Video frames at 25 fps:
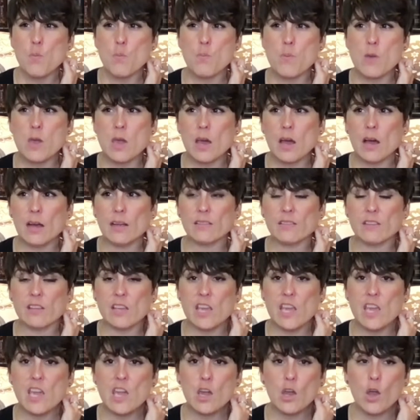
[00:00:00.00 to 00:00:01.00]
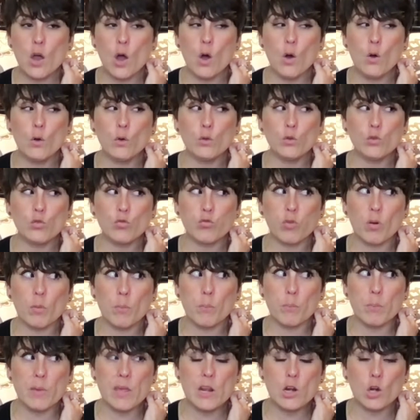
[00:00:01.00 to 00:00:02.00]
because he goes from
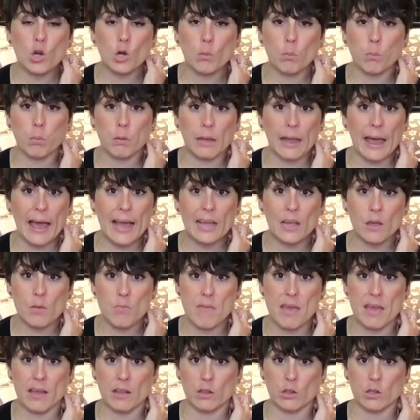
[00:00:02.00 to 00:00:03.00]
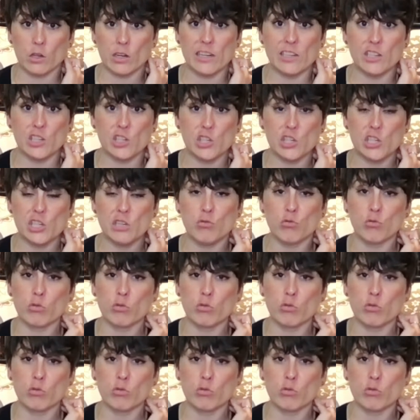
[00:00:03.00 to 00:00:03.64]
being her blackmailer and she